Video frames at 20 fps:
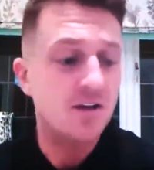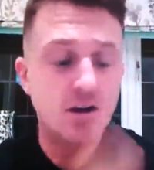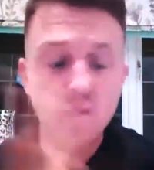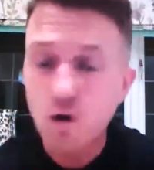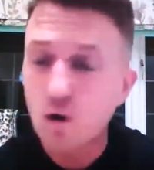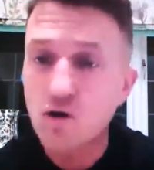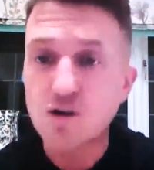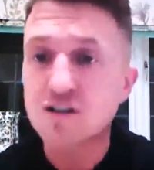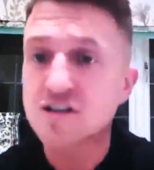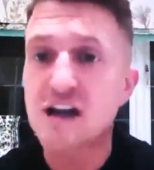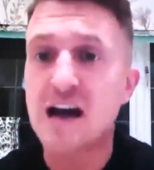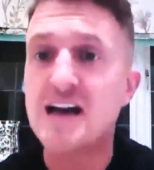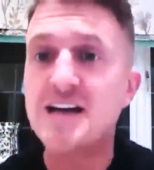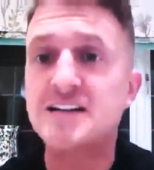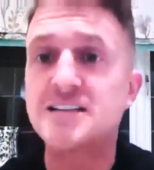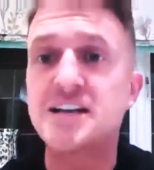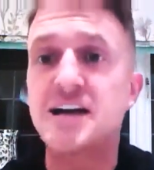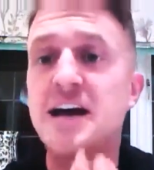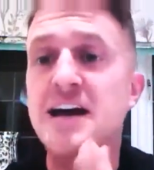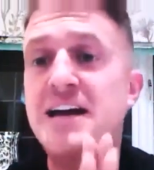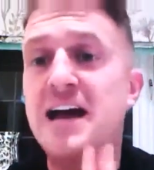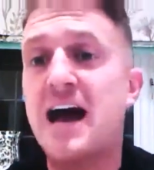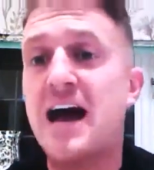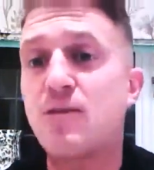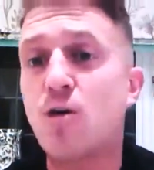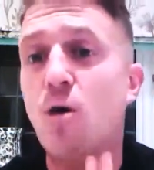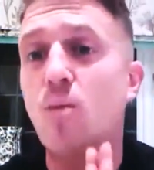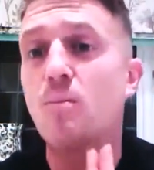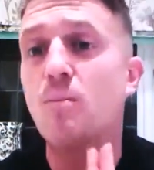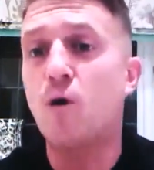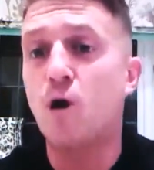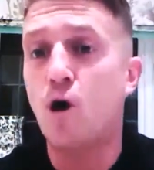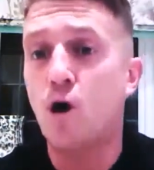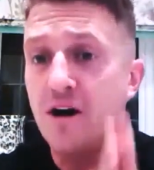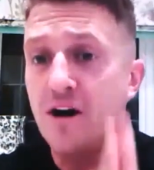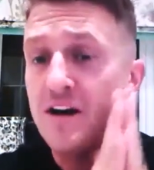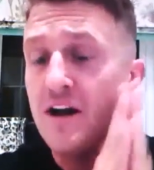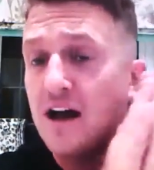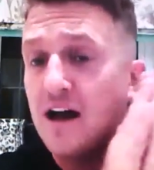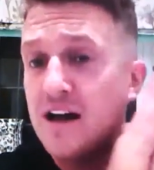that he cannot
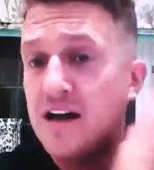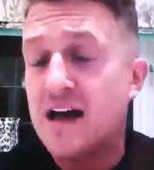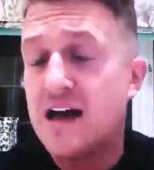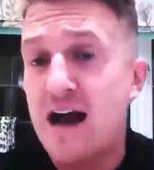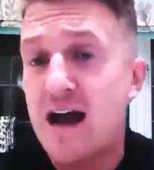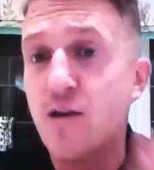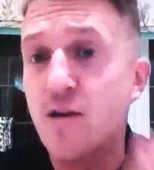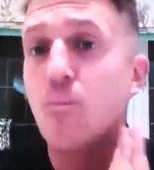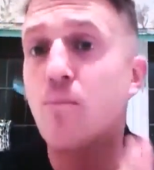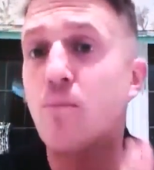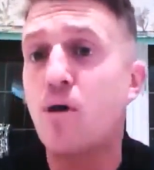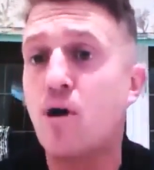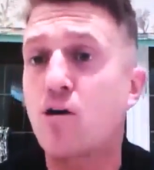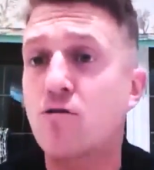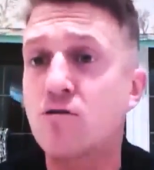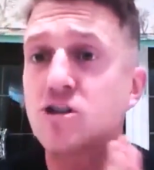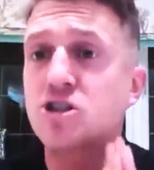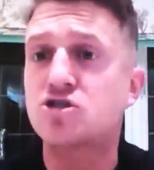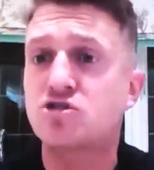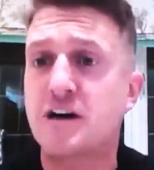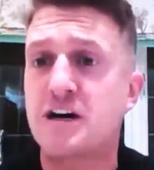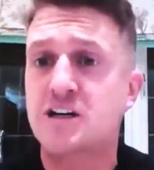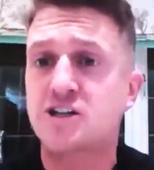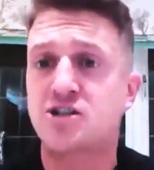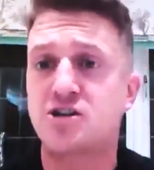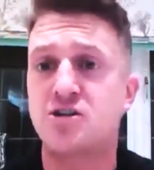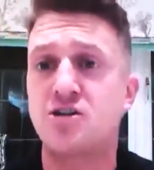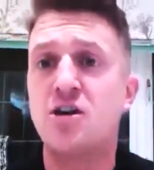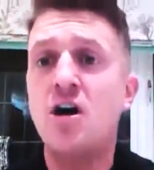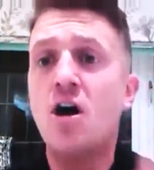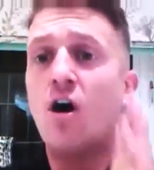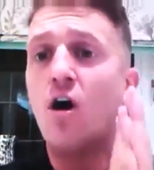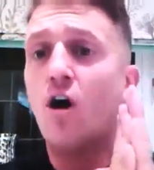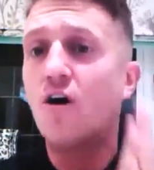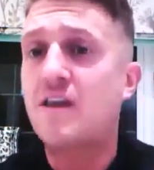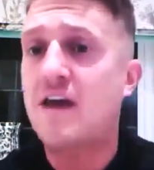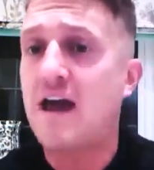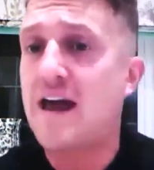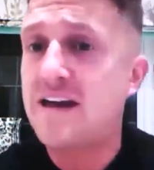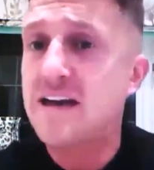put a restriction
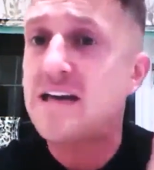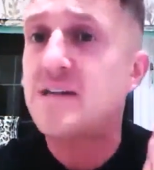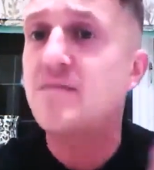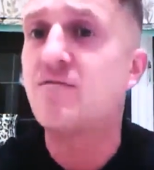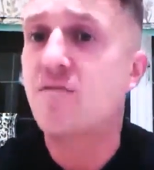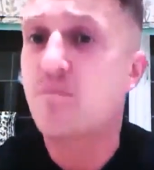on any.